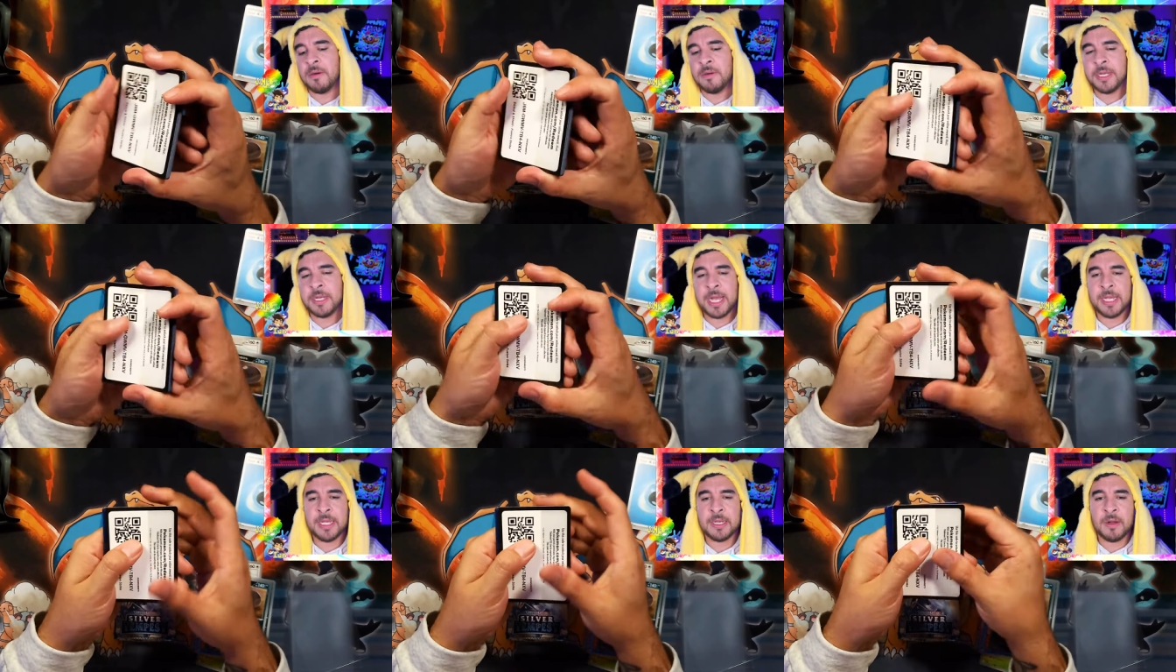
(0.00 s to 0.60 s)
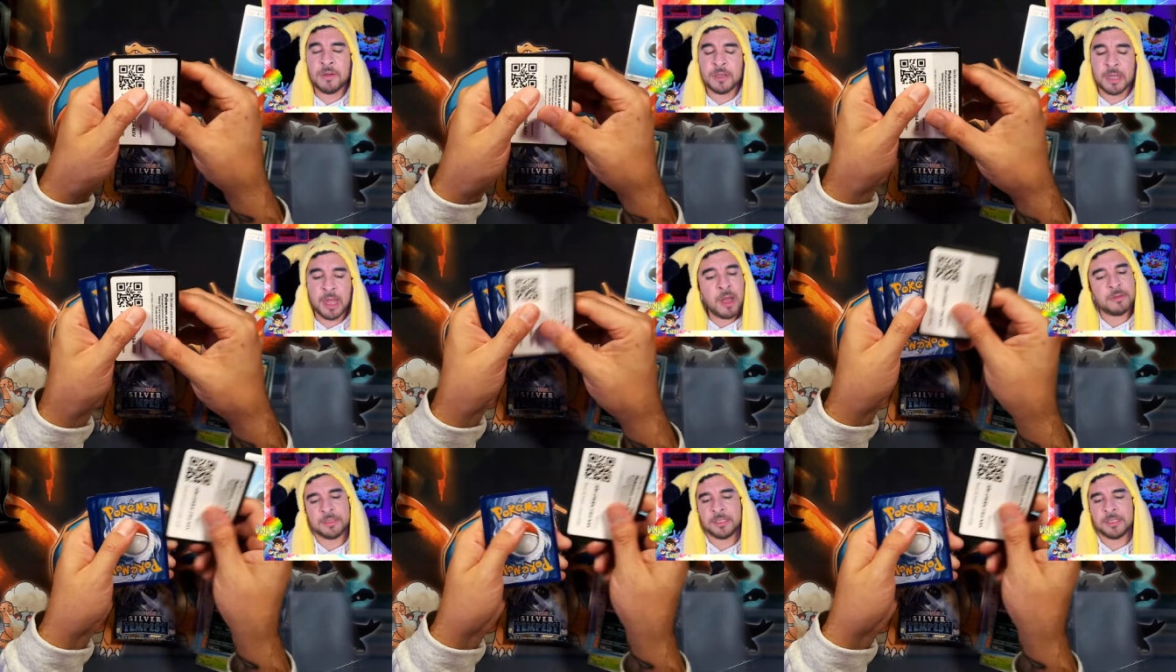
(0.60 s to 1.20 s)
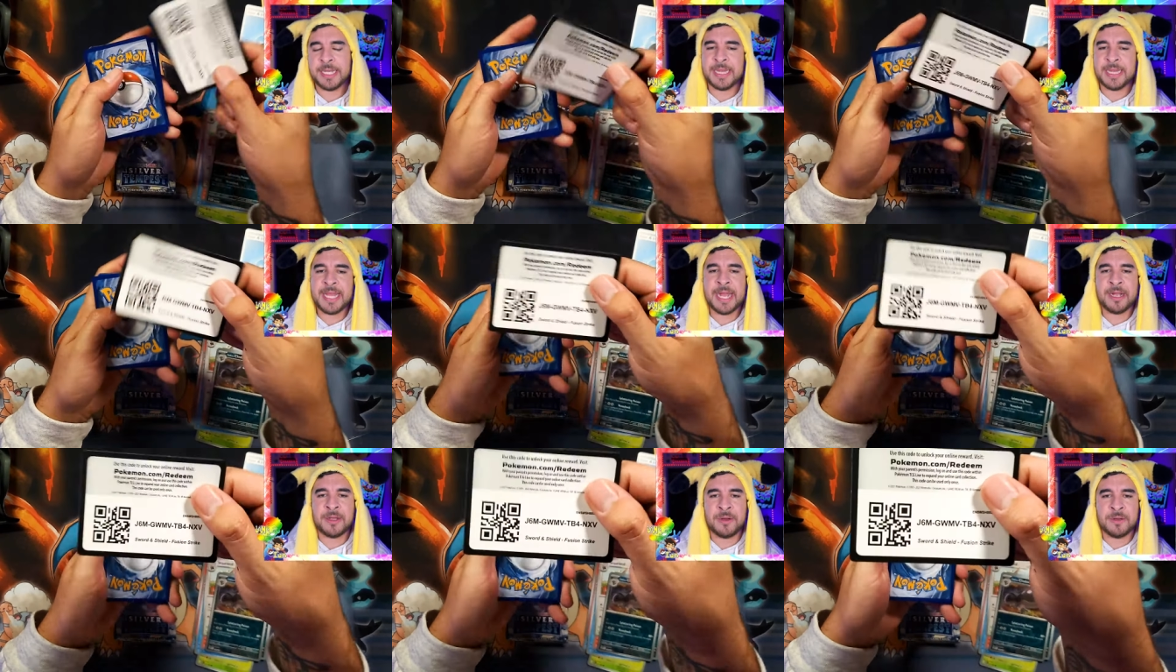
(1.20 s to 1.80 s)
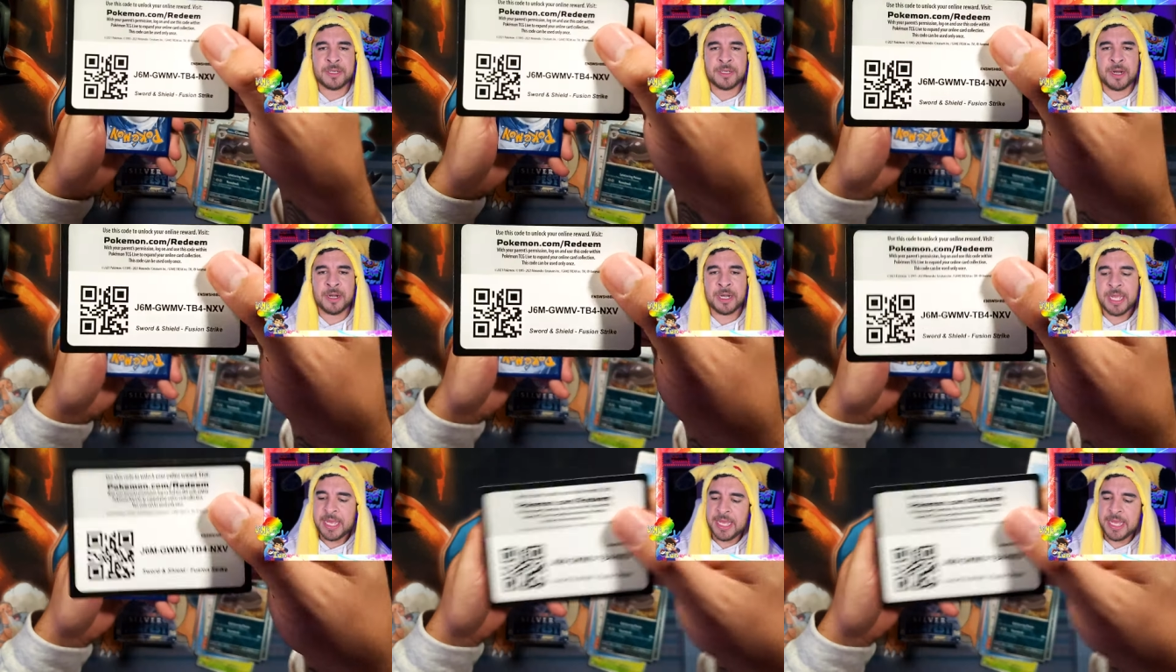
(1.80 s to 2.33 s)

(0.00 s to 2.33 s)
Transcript: Okay. Oh, oh, look at that code card.